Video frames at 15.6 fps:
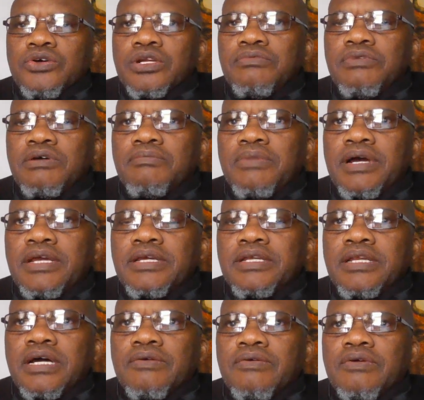Remember,
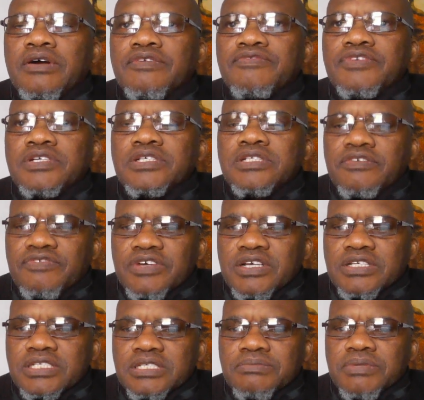in the
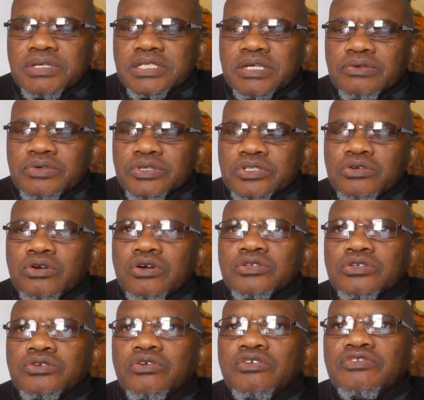first semester, we
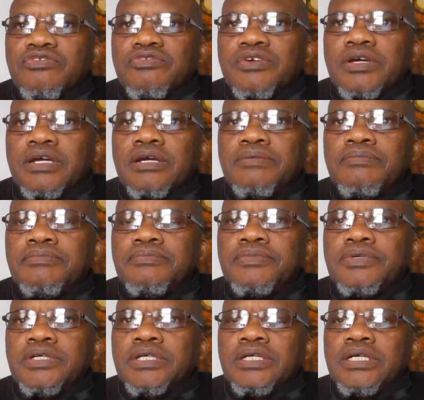talked of
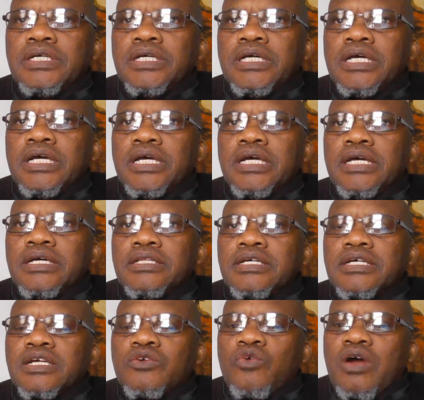
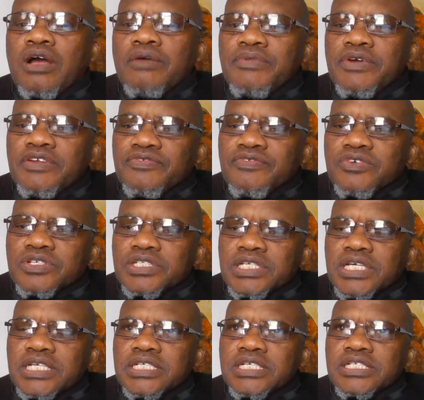the requirement for
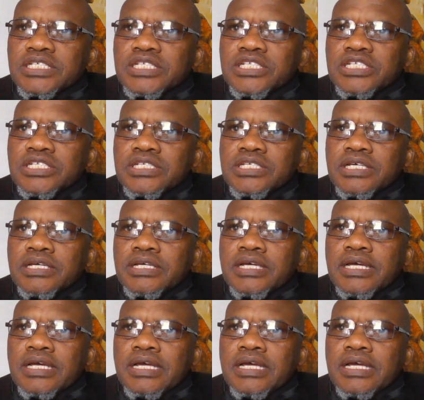search and seizure,